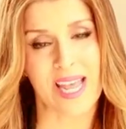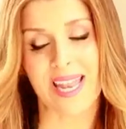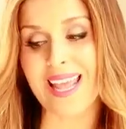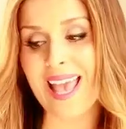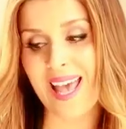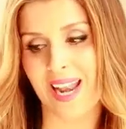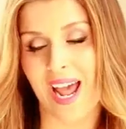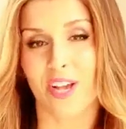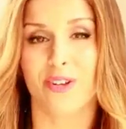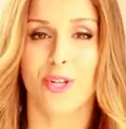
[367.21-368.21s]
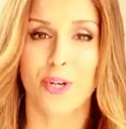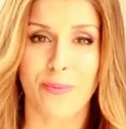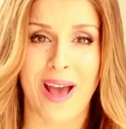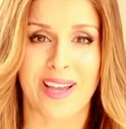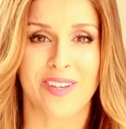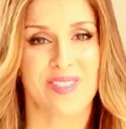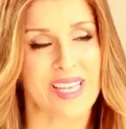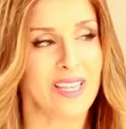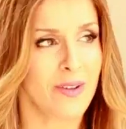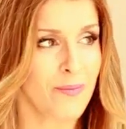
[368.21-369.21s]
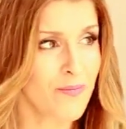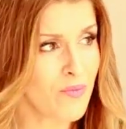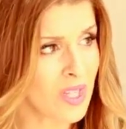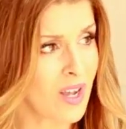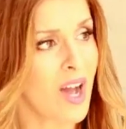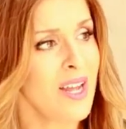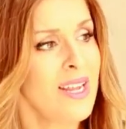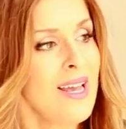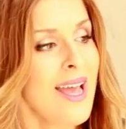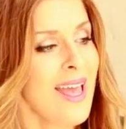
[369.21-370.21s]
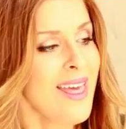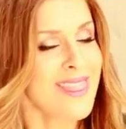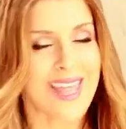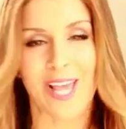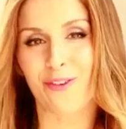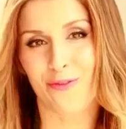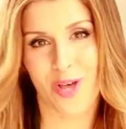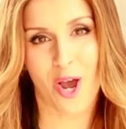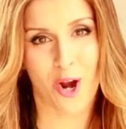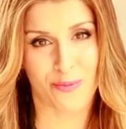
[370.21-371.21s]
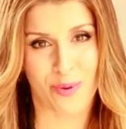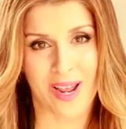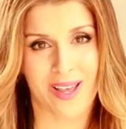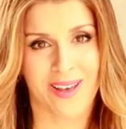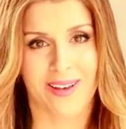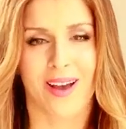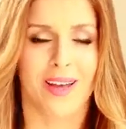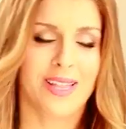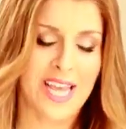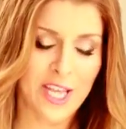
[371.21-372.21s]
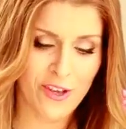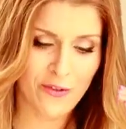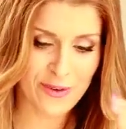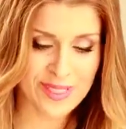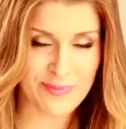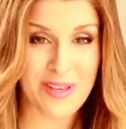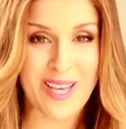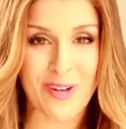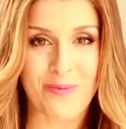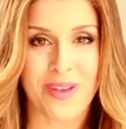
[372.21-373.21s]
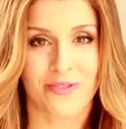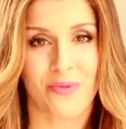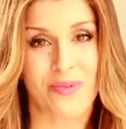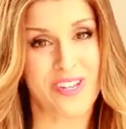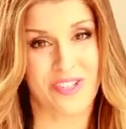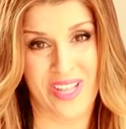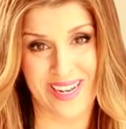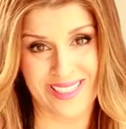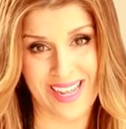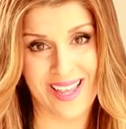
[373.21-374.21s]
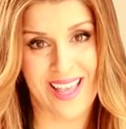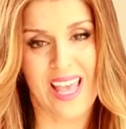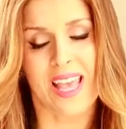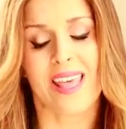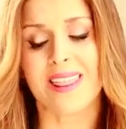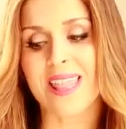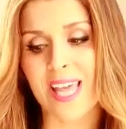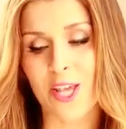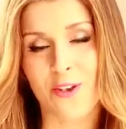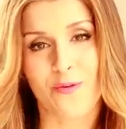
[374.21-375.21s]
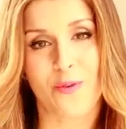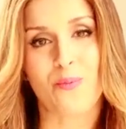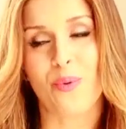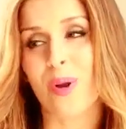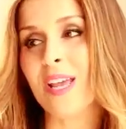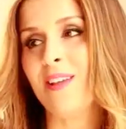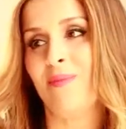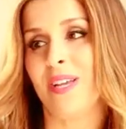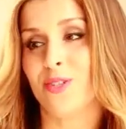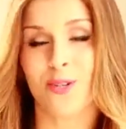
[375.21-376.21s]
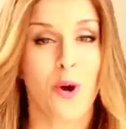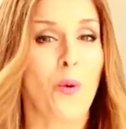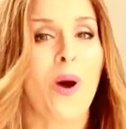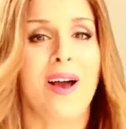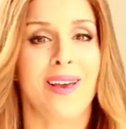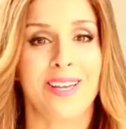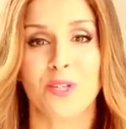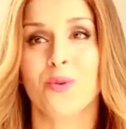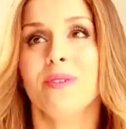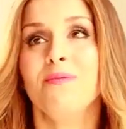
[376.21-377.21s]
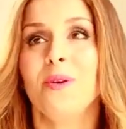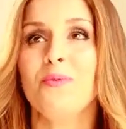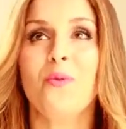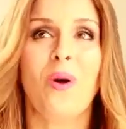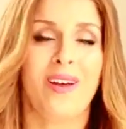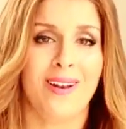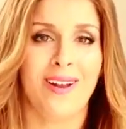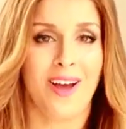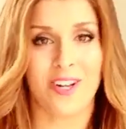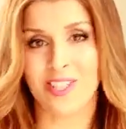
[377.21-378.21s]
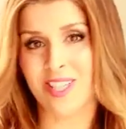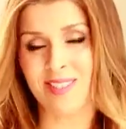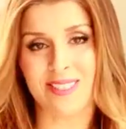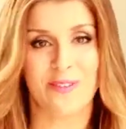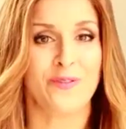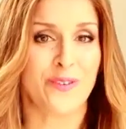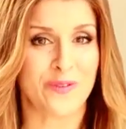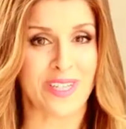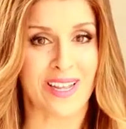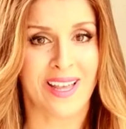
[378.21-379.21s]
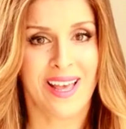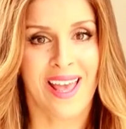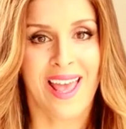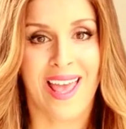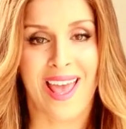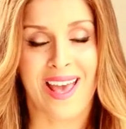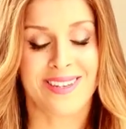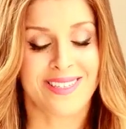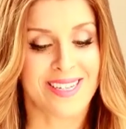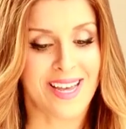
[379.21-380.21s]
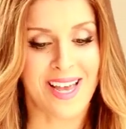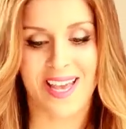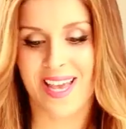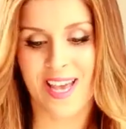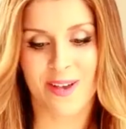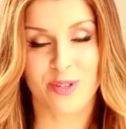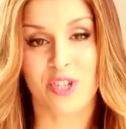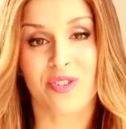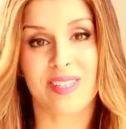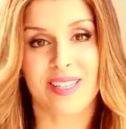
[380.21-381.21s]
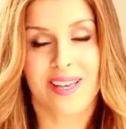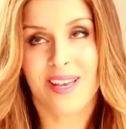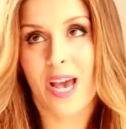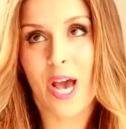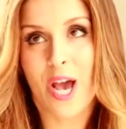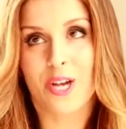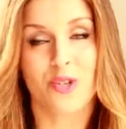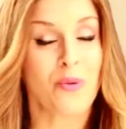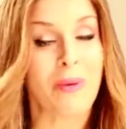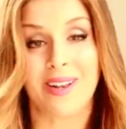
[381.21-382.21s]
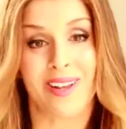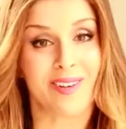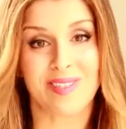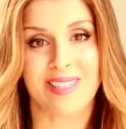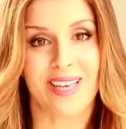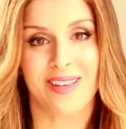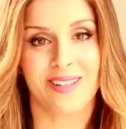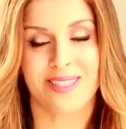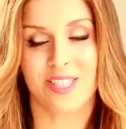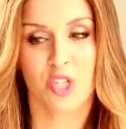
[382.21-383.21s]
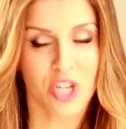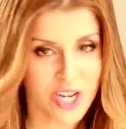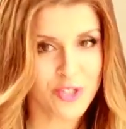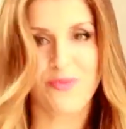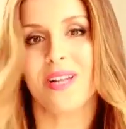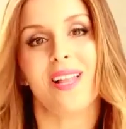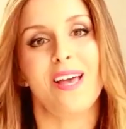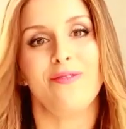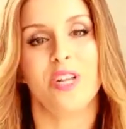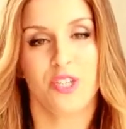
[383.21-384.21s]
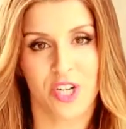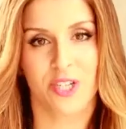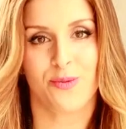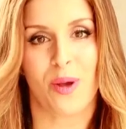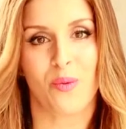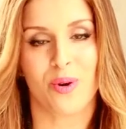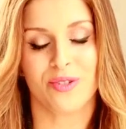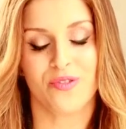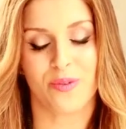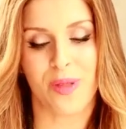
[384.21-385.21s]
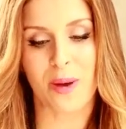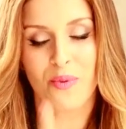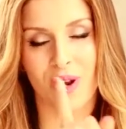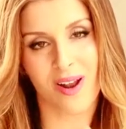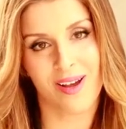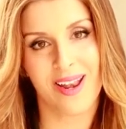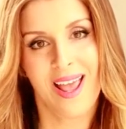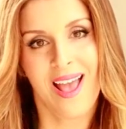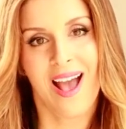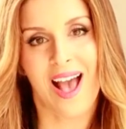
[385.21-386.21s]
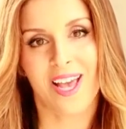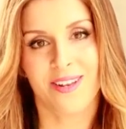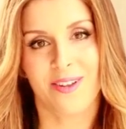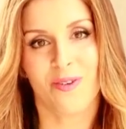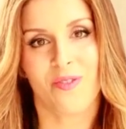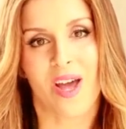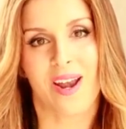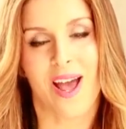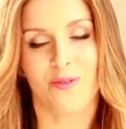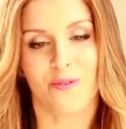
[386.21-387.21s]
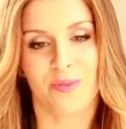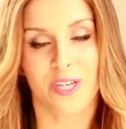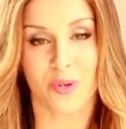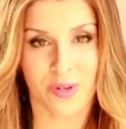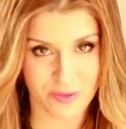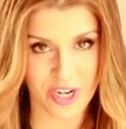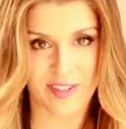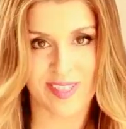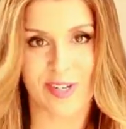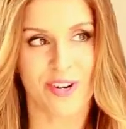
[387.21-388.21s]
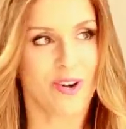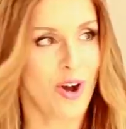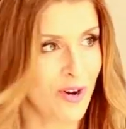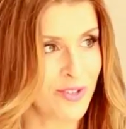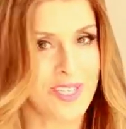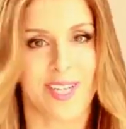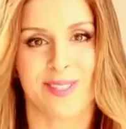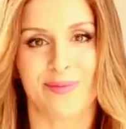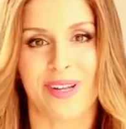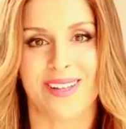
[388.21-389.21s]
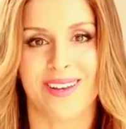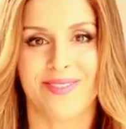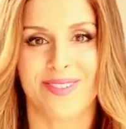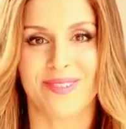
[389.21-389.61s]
And again, I could look back and say, God, thank you for that heartbreak. God, thank you for speaking to me on the beach that day. And thank you for bringing me to Hawaii, dream number 1 on a list of 50. And it was just tremendous. It changed my life and it changed my world. From that point on, I knew that I would be a dream chaser all the days of my life.